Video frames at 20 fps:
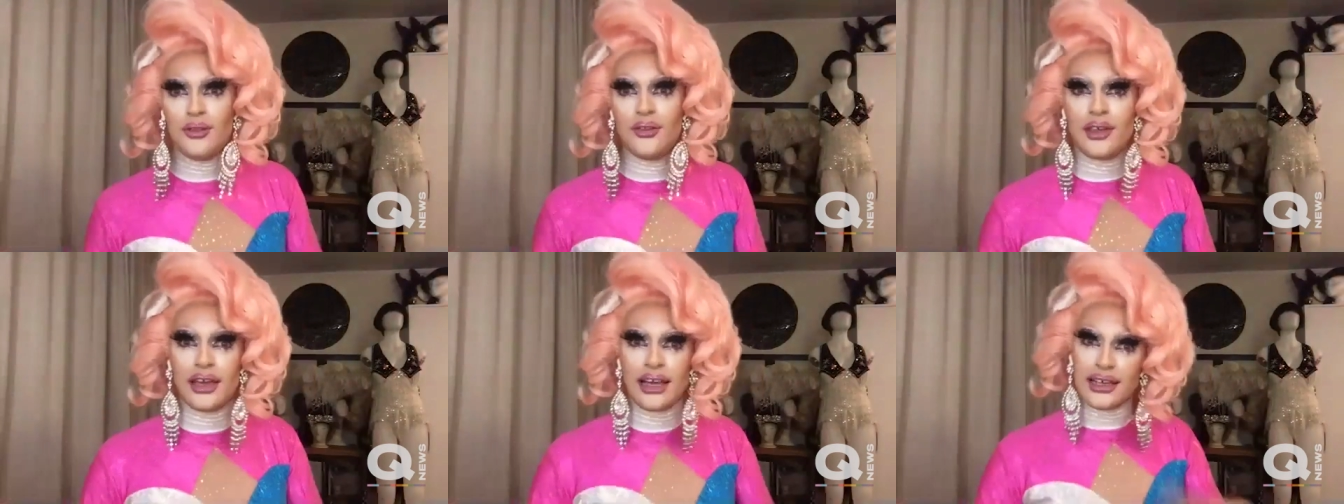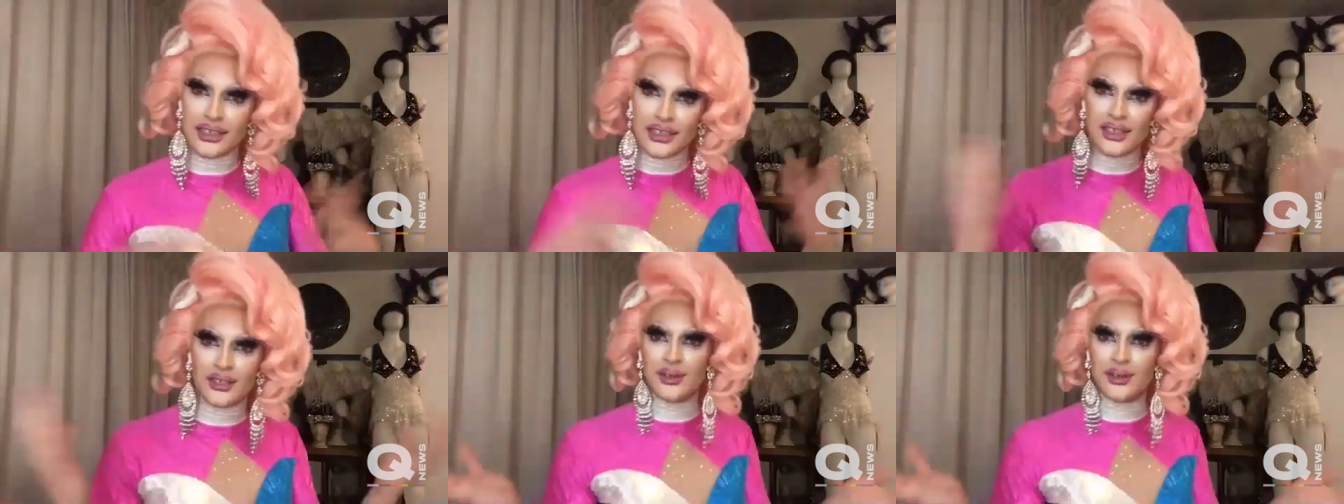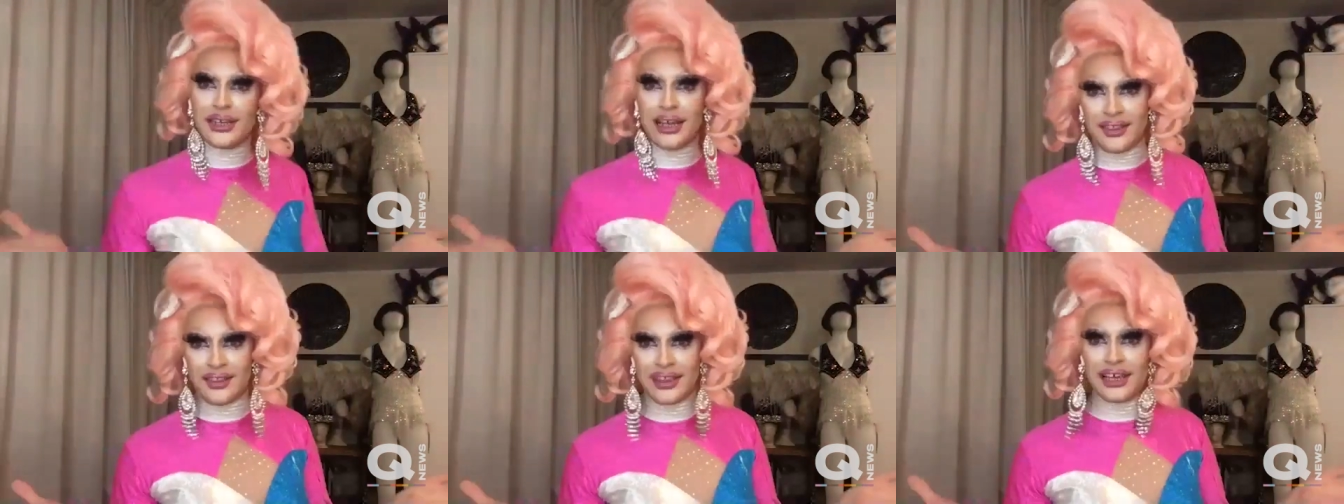things and
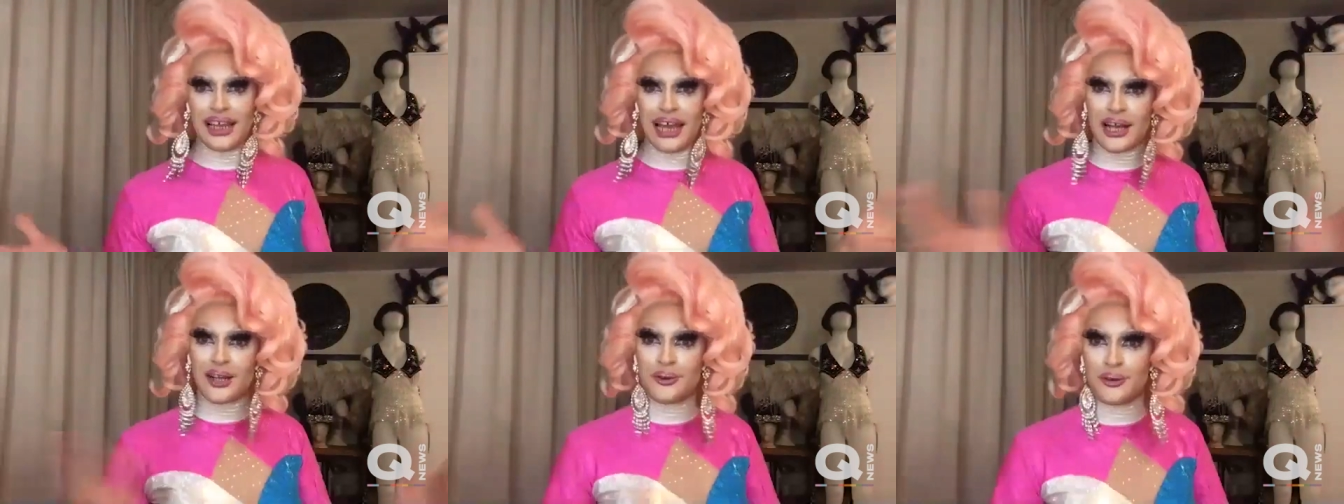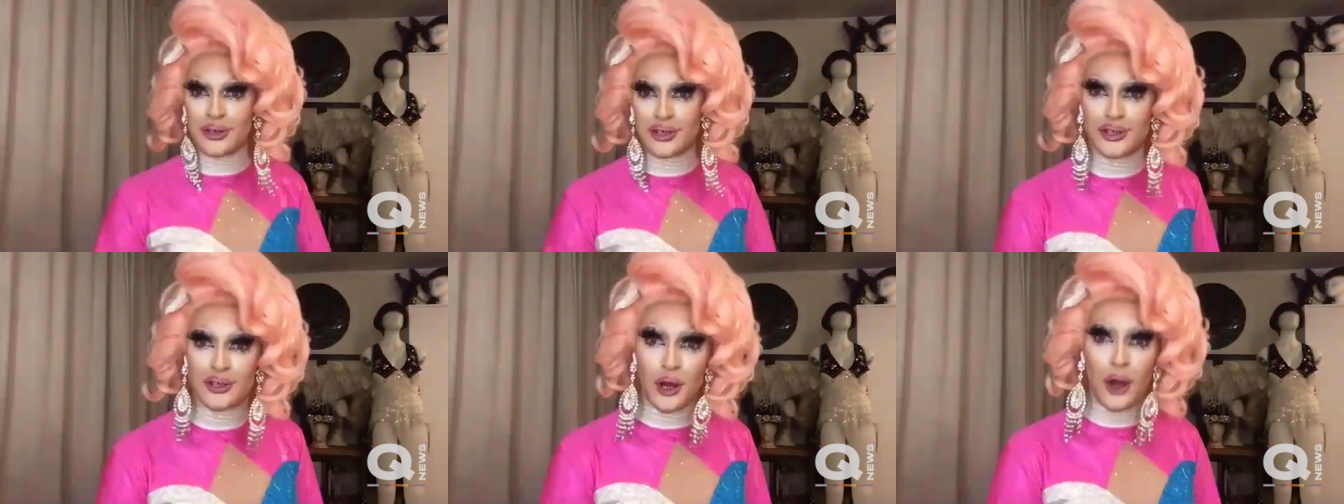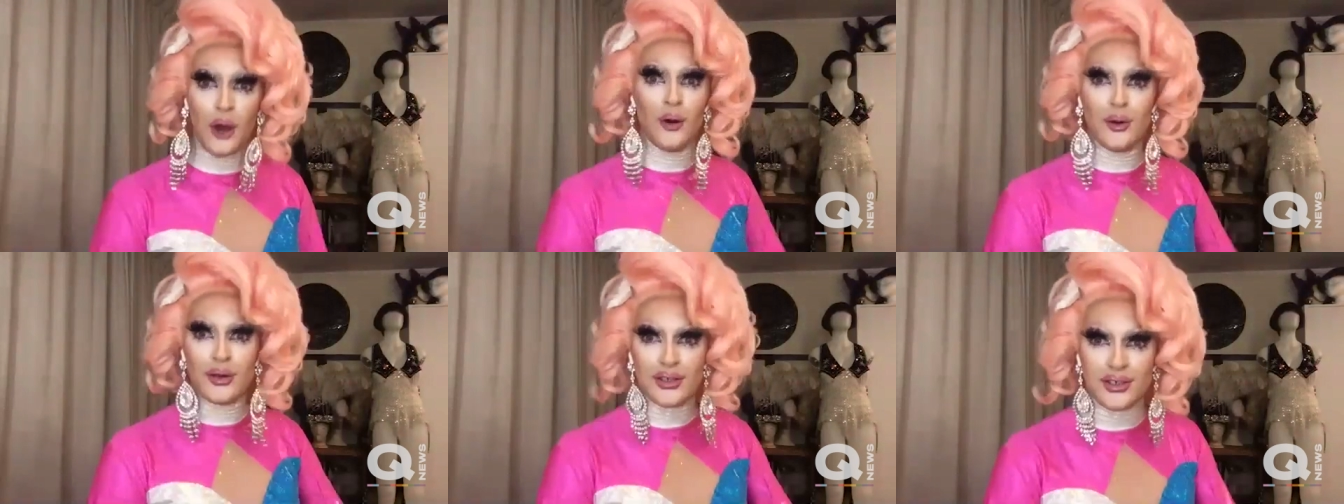doing the Elektra
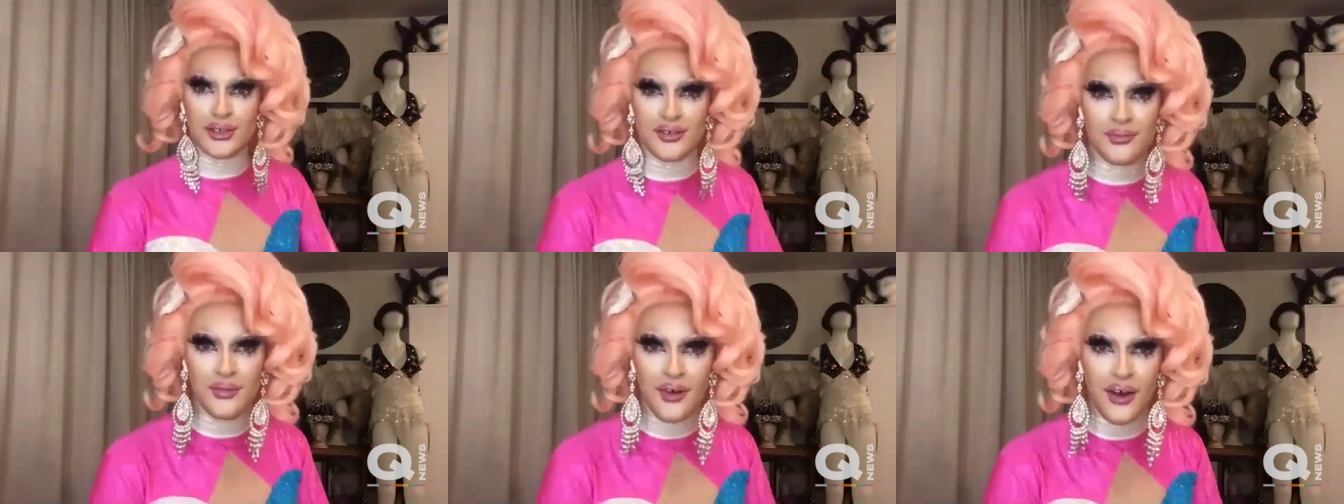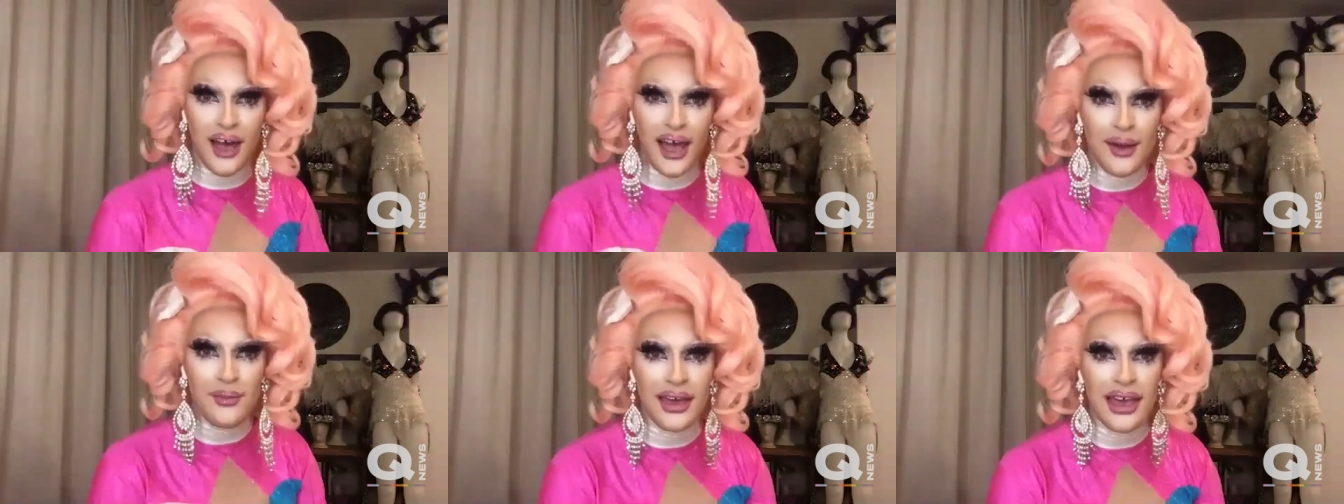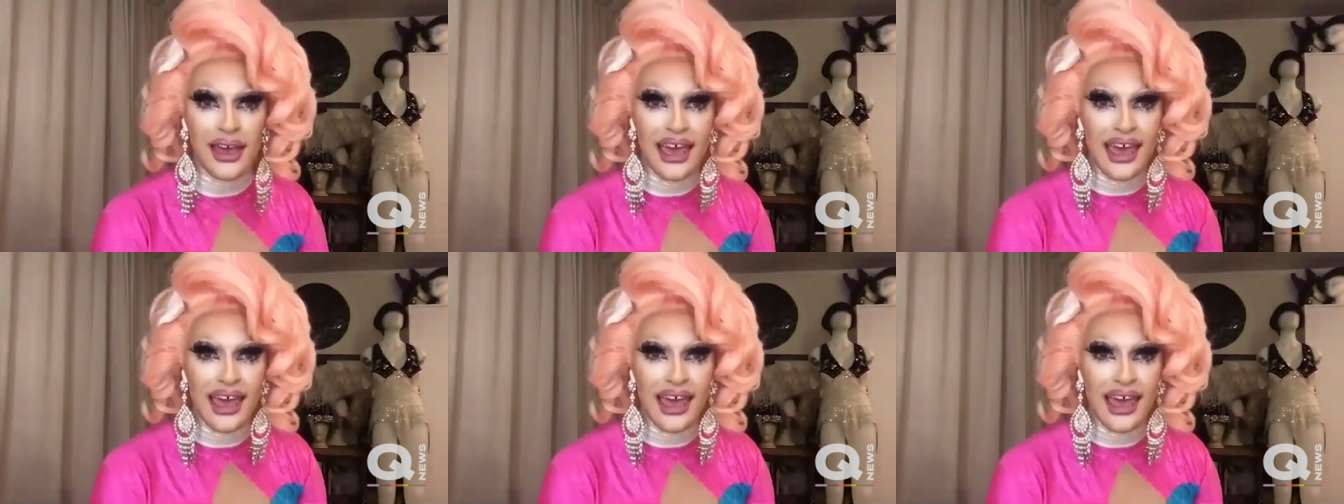Show sort of vibe.